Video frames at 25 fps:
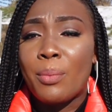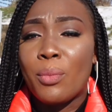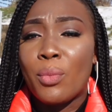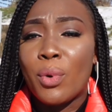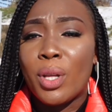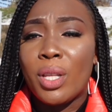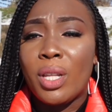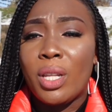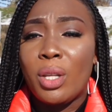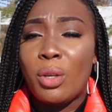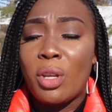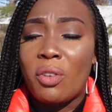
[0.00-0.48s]

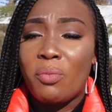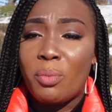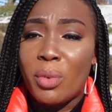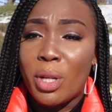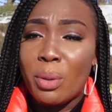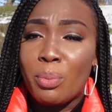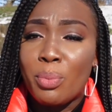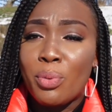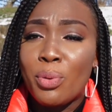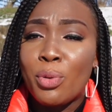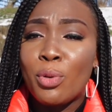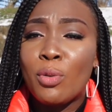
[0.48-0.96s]
when you have
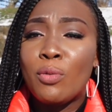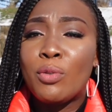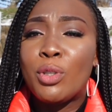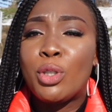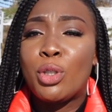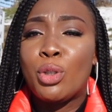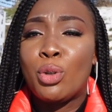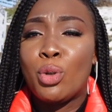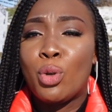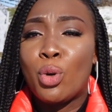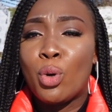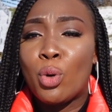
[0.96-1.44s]
been
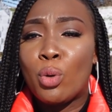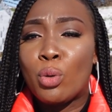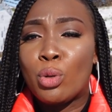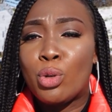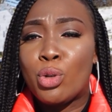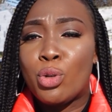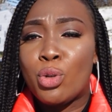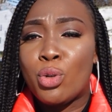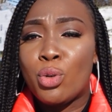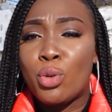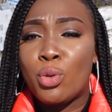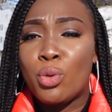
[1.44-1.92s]
approved, you go
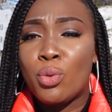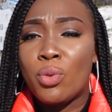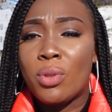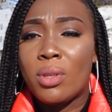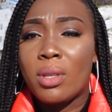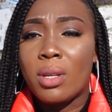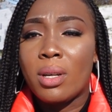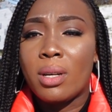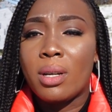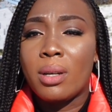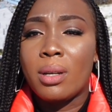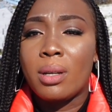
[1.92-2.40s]
to
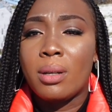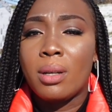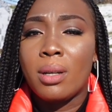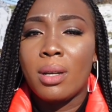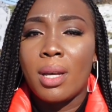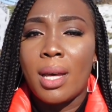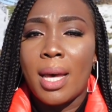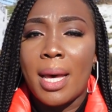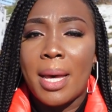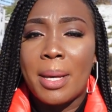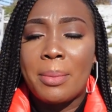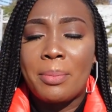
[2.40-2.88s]
the
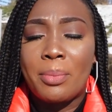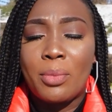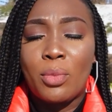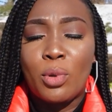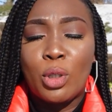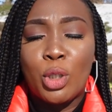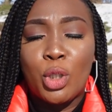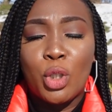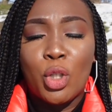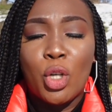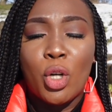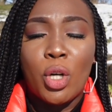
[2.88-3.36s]

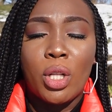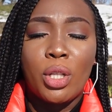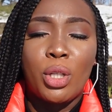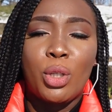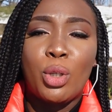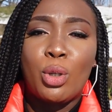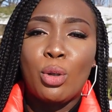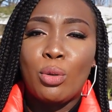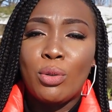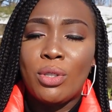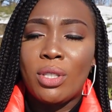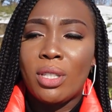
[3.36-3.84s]

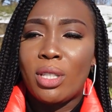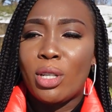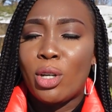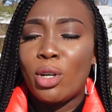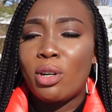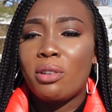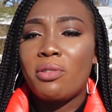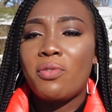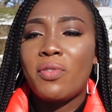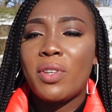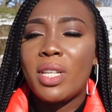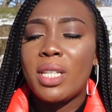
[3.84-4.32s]

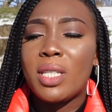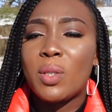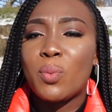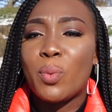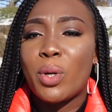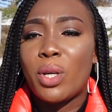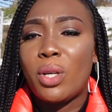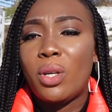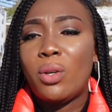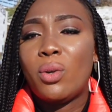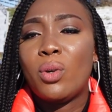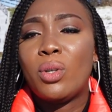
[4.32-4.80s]
office
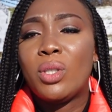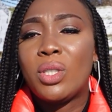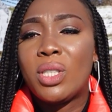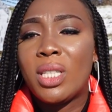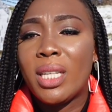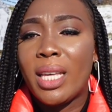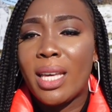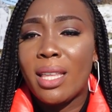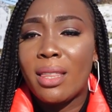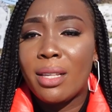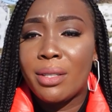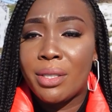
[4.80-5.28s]
where you're going
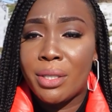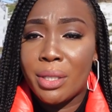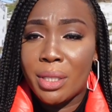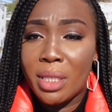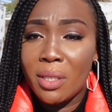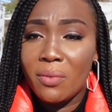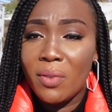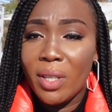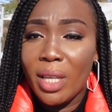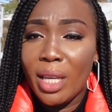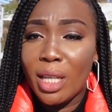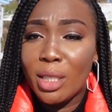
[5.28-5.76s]
to get the
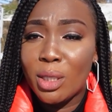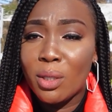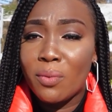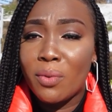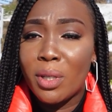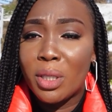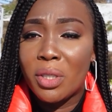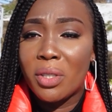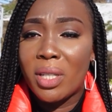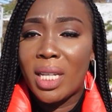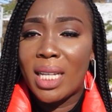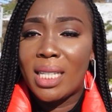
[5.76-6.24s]
certificate
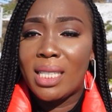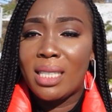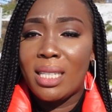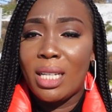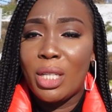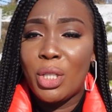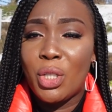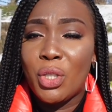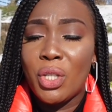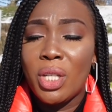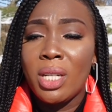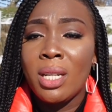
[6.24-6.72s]
of
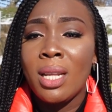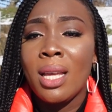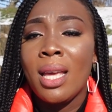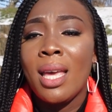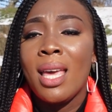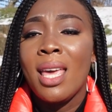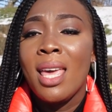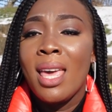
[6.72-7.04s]
naturalization,